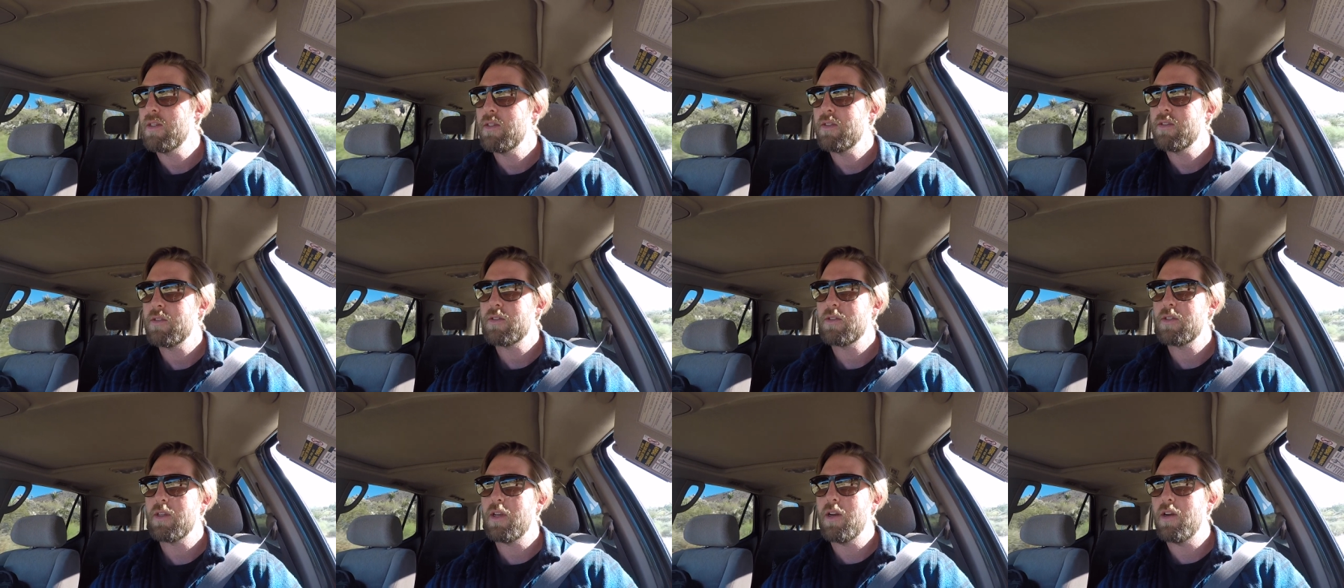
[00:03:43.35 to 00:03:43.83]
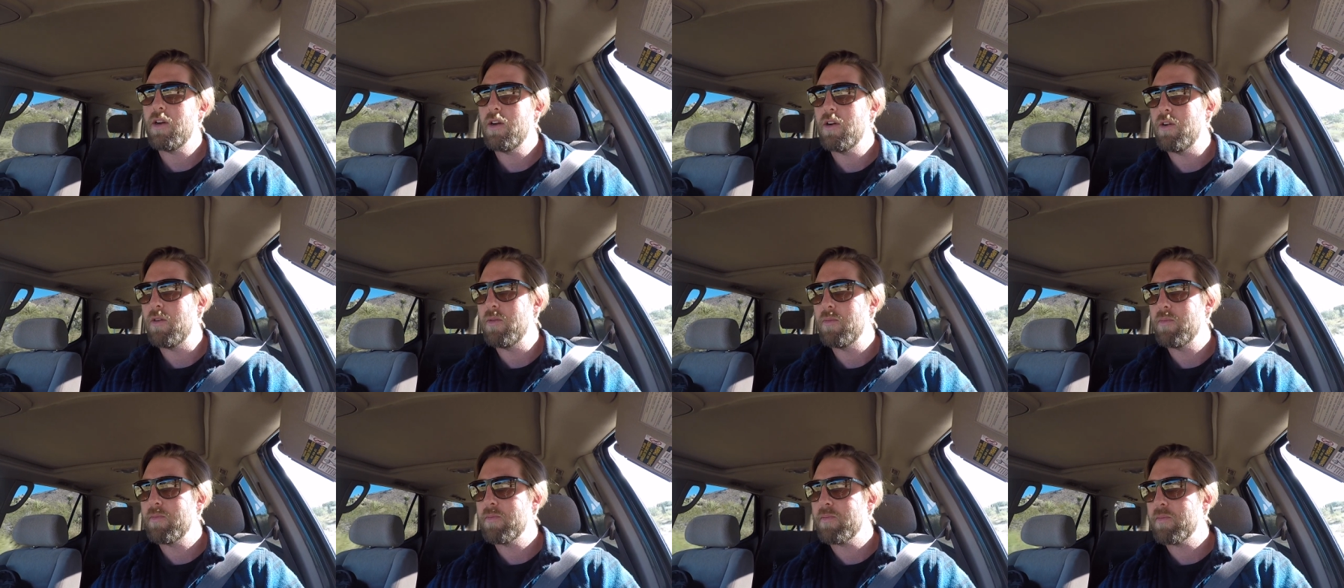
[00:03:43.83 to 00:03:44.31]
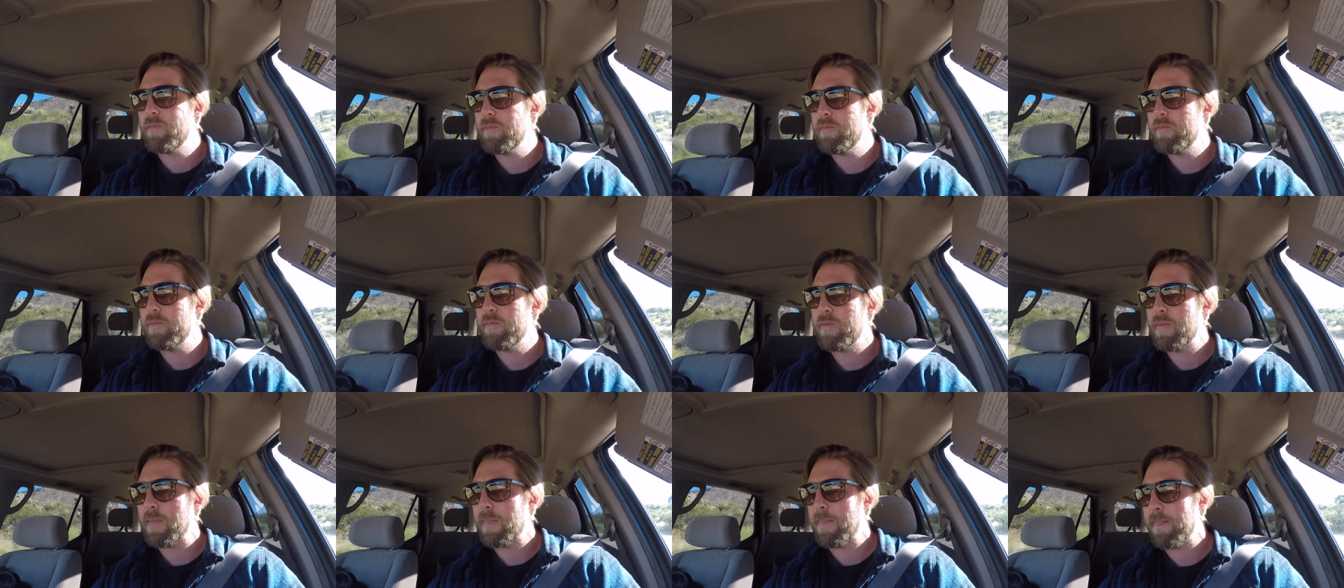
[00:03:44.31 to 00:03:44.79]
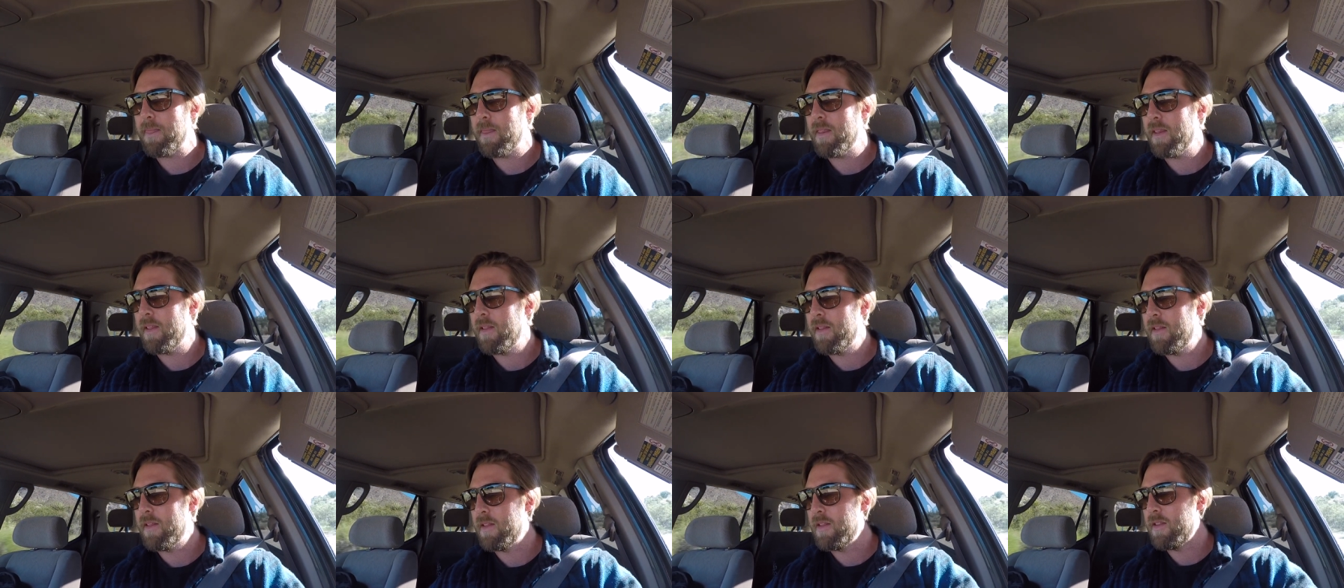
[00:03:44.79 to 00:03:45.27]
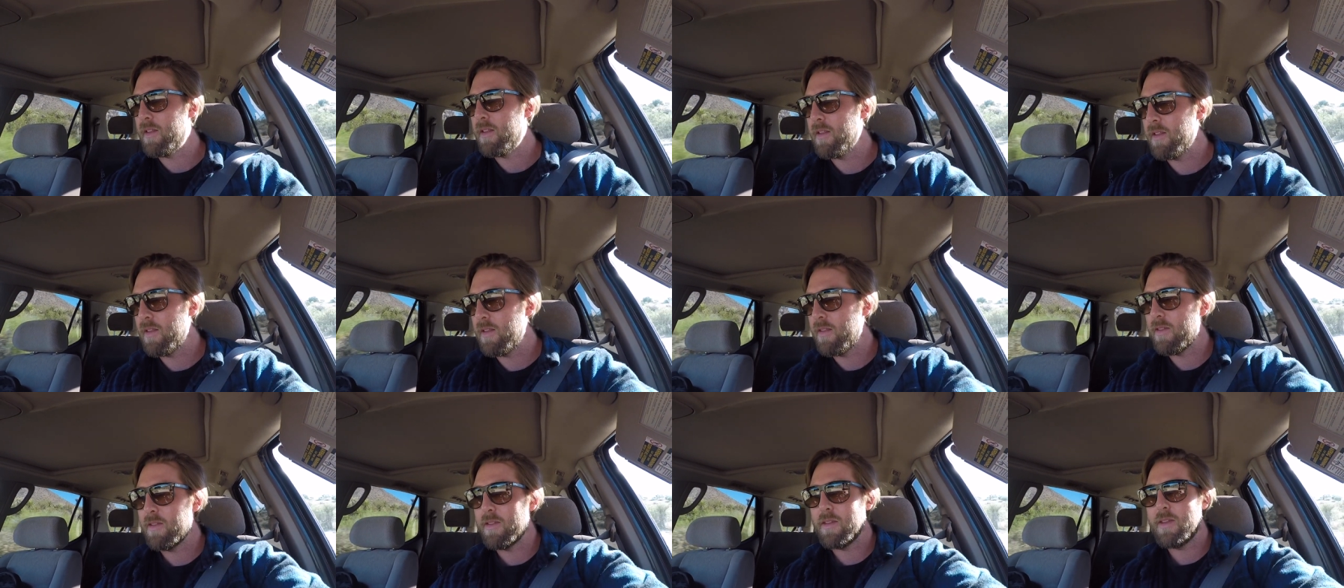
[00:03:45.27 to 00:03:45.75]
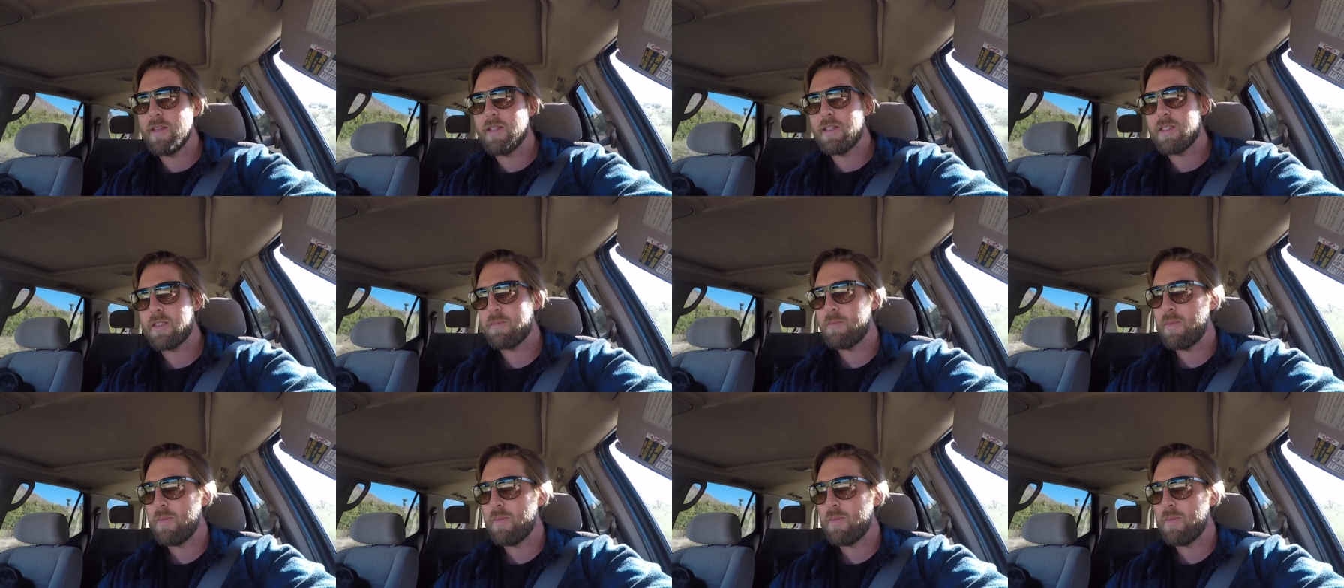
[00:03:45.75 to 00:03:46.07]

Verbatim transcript: So, this